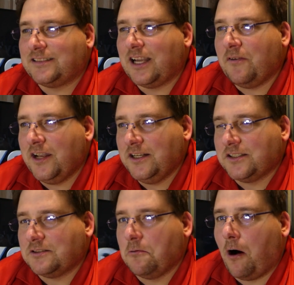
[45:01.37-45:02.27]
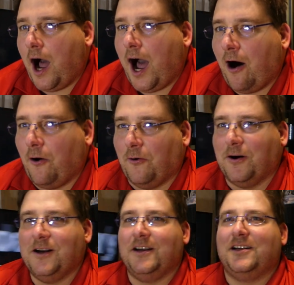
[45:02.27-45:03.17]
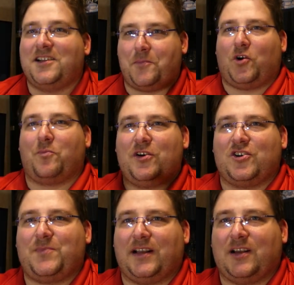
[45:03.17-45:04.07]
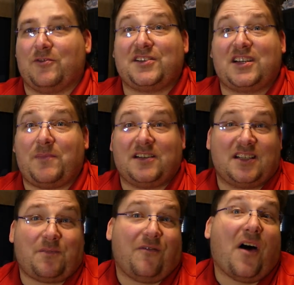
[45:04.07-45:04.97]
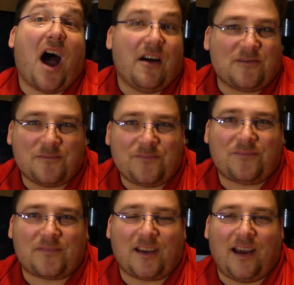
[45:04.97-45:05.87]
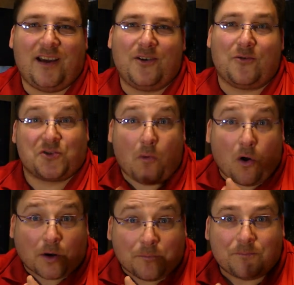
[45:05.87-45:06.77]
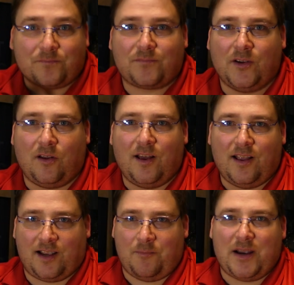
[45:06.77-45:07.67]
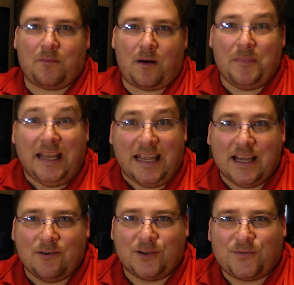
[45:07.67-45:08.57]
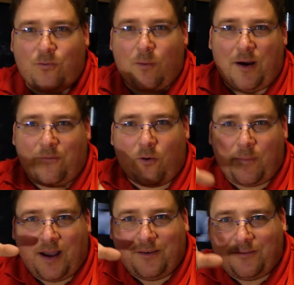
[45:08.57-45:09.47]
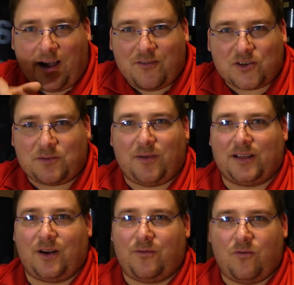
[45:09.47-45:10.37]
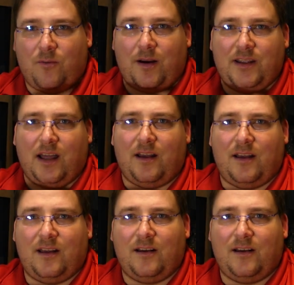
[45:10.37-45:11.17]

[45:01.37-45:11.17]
by 7 inches, wow. Typical printers back then were 6 by 6 by 5 okay, or smaller. You know, like a MakerBot Mini was four by four by five or something like that, or four by yeah,